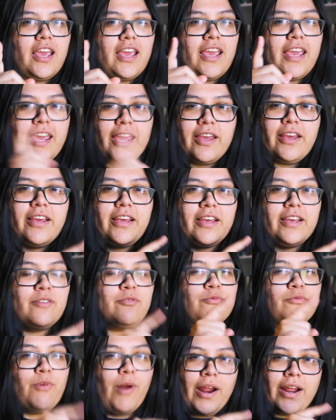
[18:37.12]
he
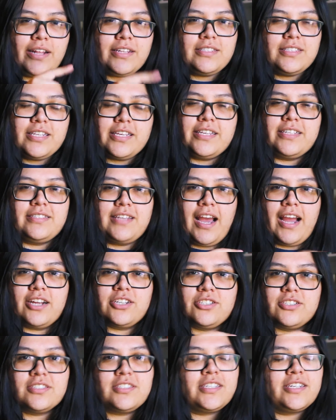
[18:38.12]
writes his
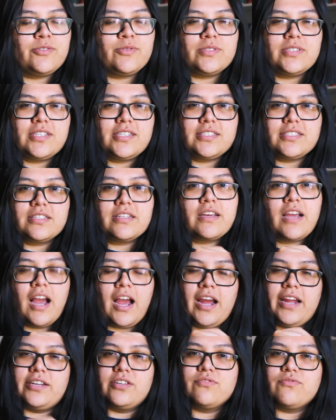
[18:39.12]
action sequences
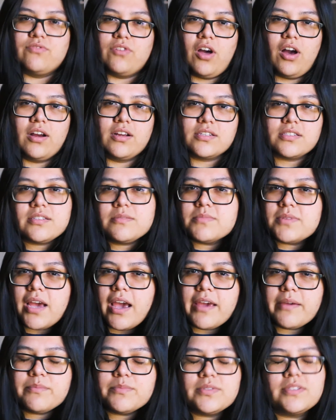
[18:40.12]
kind of long
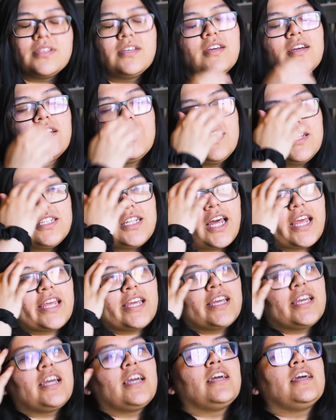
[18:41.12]
sometimes.
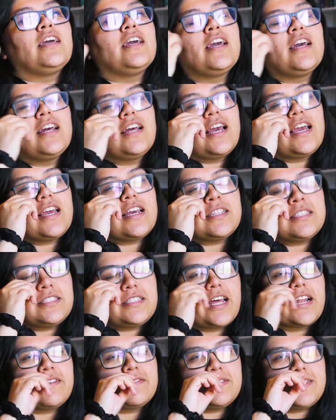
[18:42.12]
Like
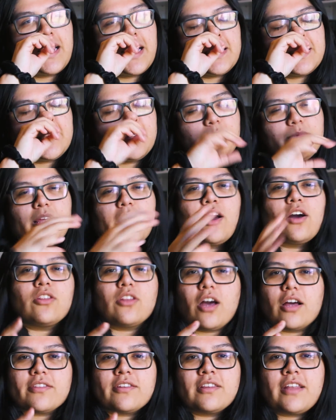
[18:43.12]
instead of saying something
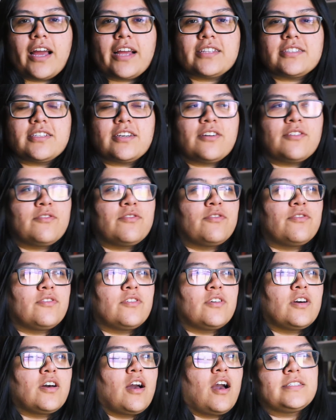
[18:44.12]
along the lines of
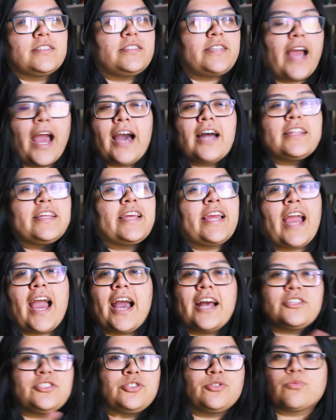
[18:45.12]
Tally
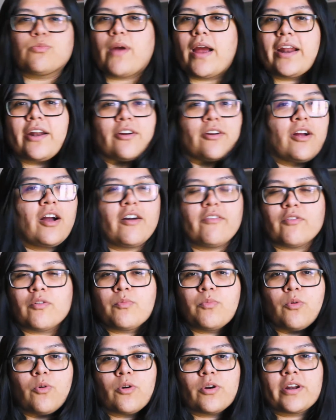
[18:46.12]
had to ride her
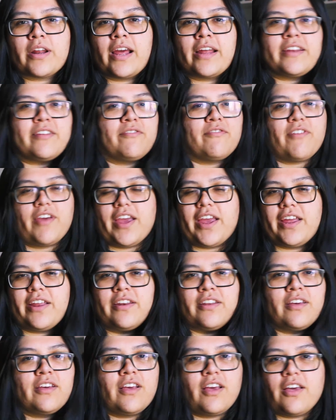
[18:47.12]
hoverboard and evade